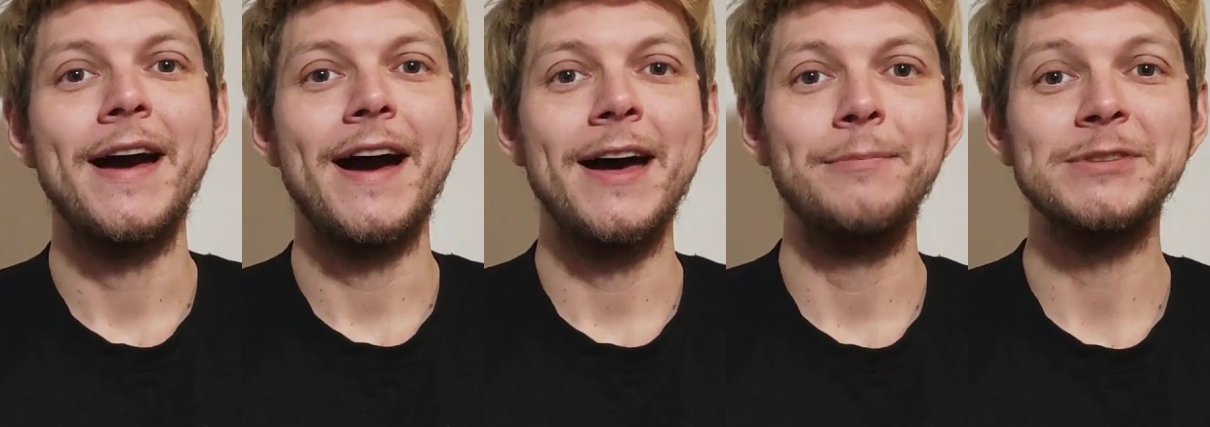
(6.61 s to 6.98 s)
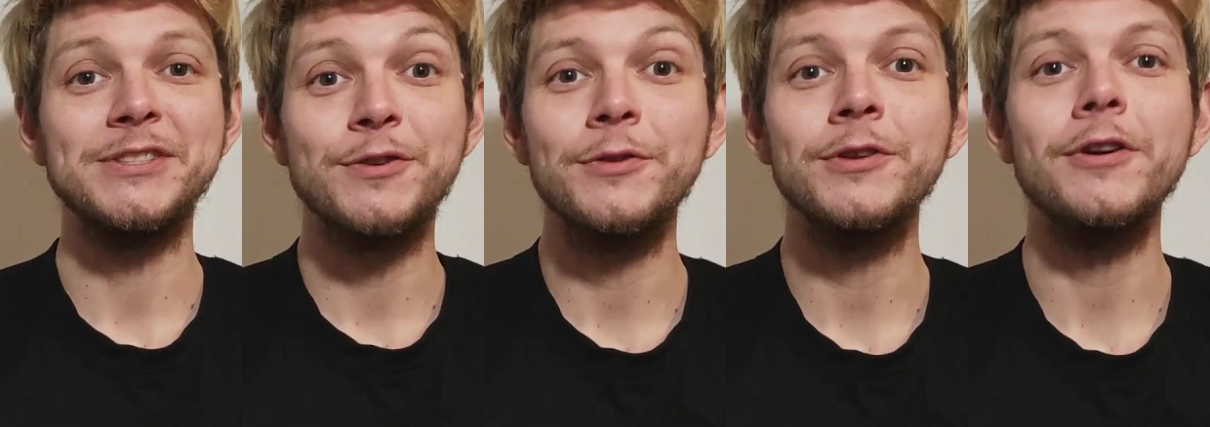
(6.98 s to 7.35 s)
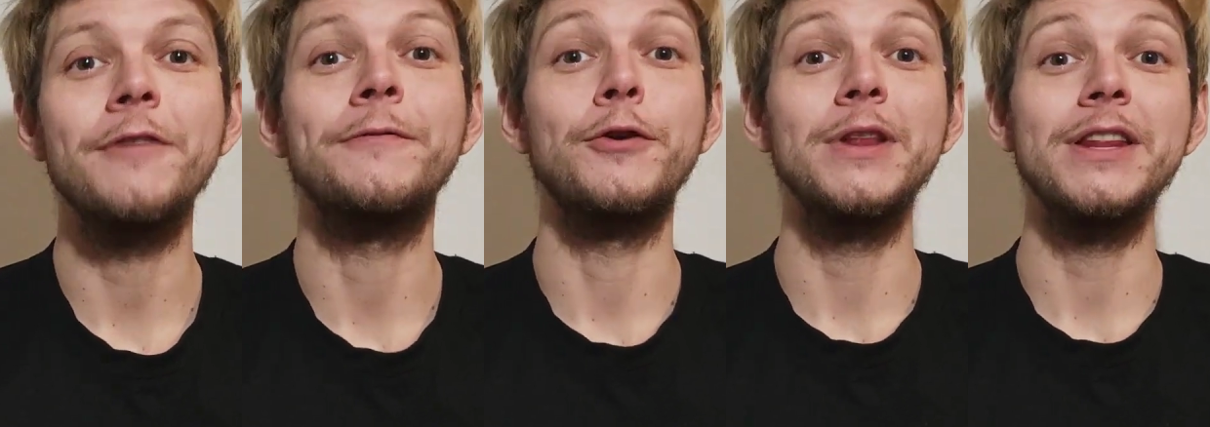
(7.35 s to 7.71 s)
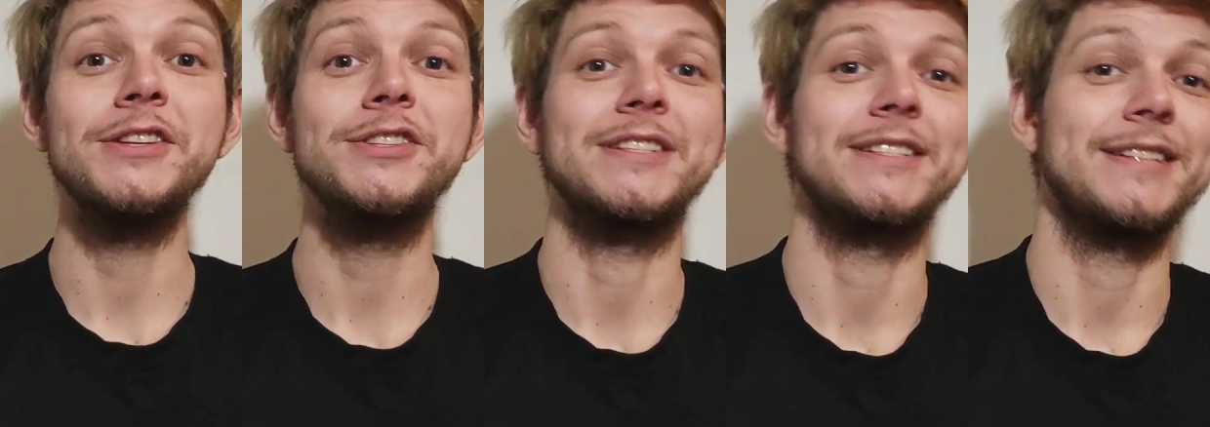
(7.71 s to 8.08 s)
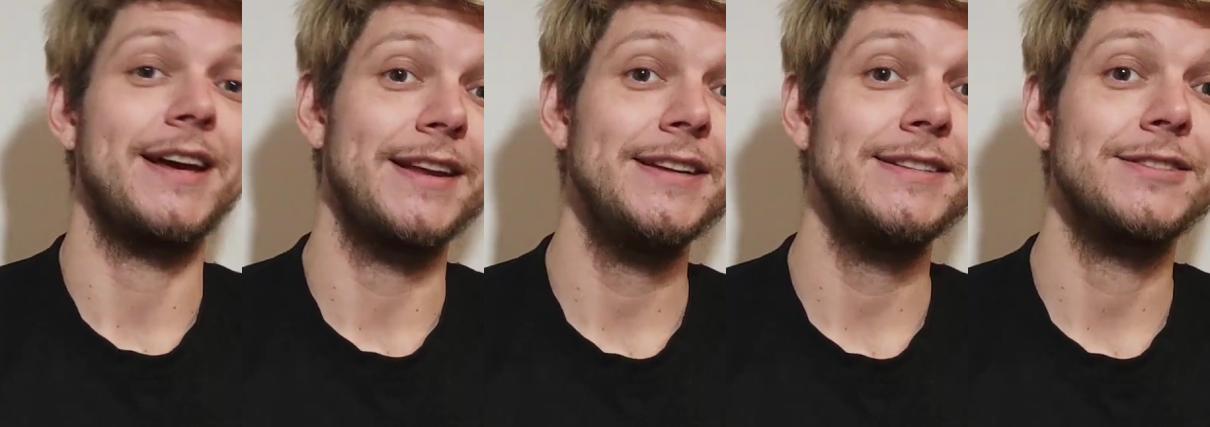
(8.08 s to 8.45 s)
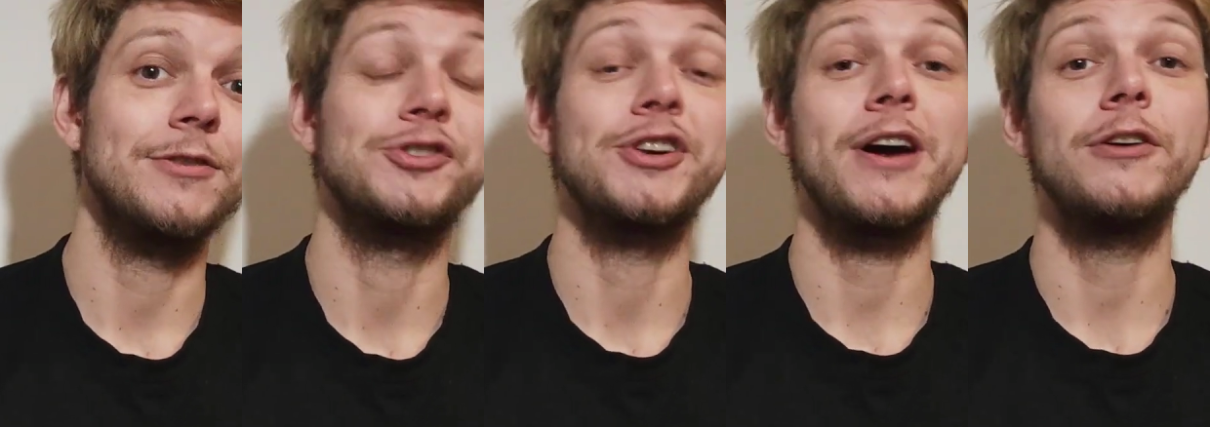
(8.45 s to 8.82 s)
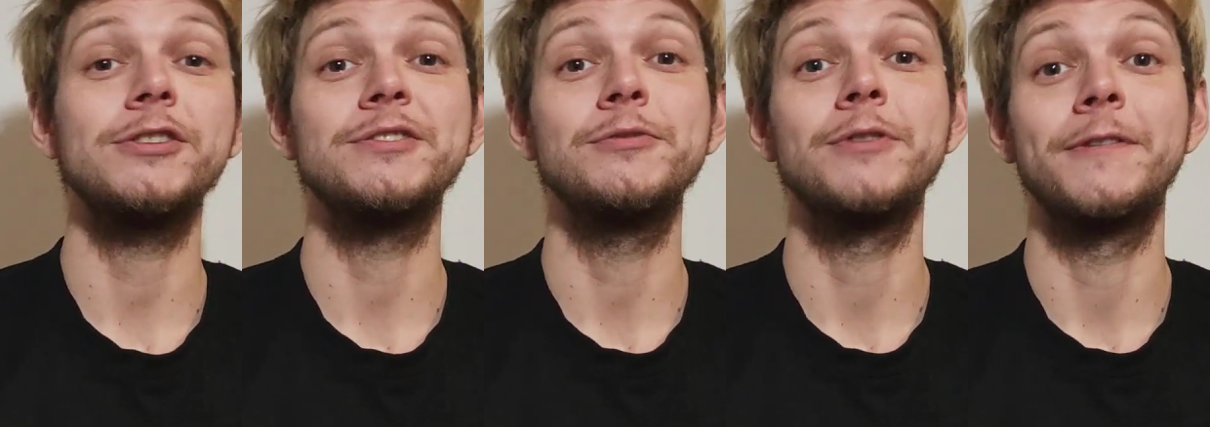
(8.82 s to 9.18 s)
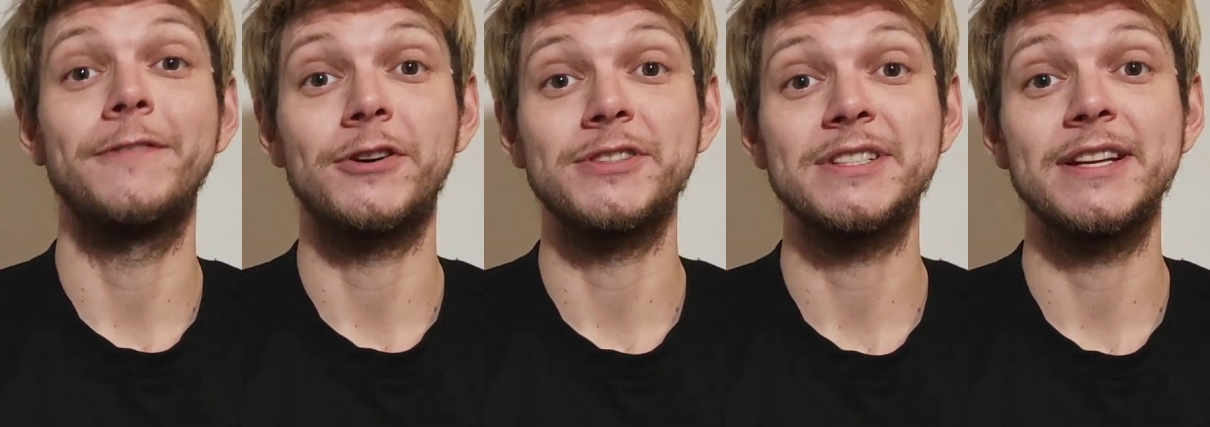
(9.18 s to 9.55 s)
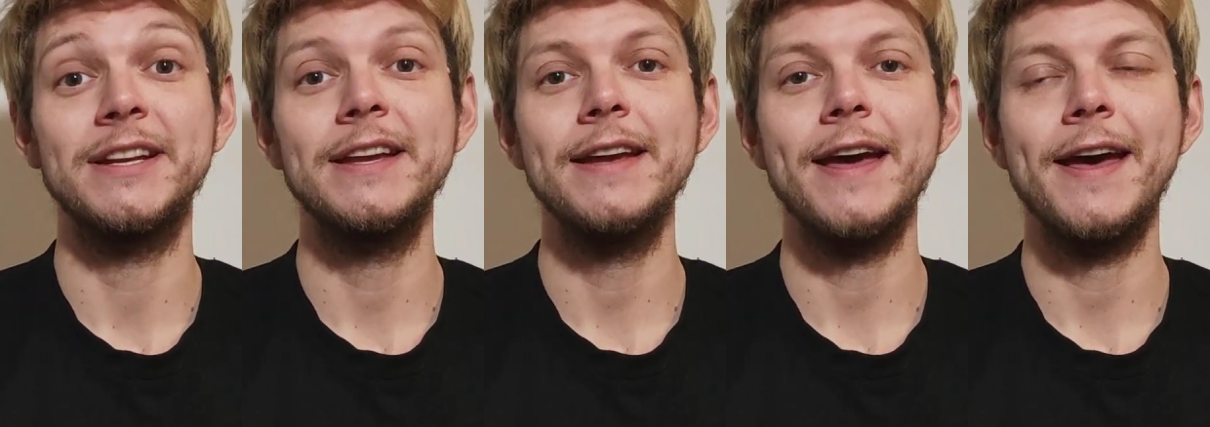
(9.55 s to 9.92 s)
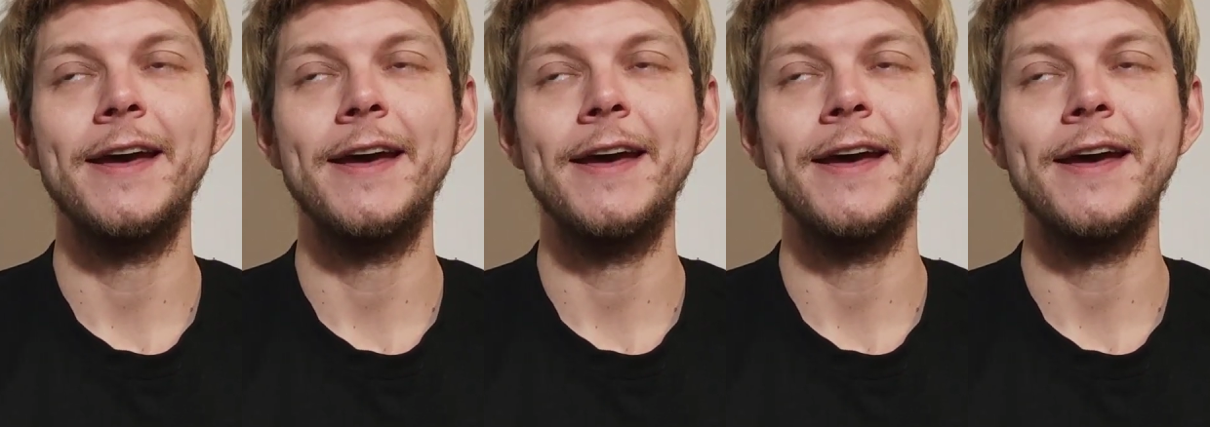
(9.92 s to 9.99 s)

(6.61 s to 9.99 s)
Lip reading: I'm a student of religious studies on Charles University,